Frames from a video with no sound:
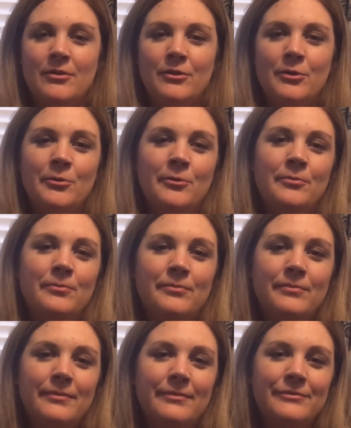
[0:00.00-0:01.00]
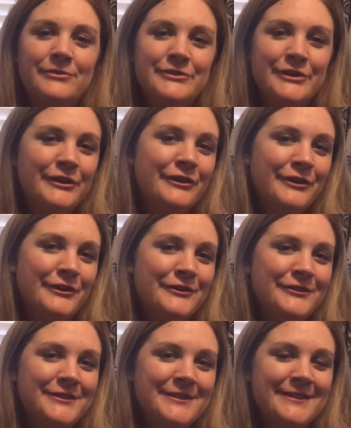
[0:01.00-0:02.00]
little
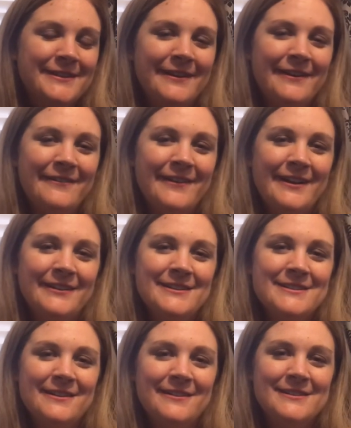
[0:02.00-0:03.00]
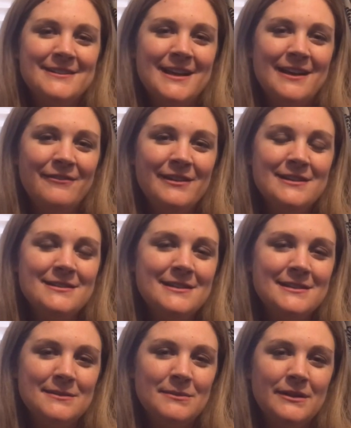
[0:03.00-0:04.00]
2-year-olds around us all the time. We just
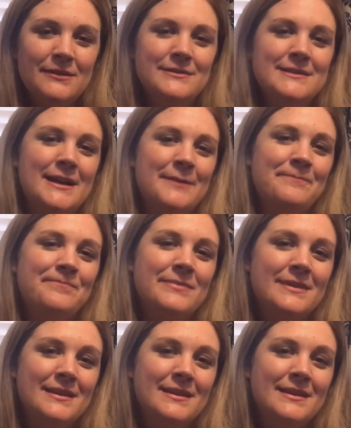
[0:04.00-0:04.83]
need some alone time.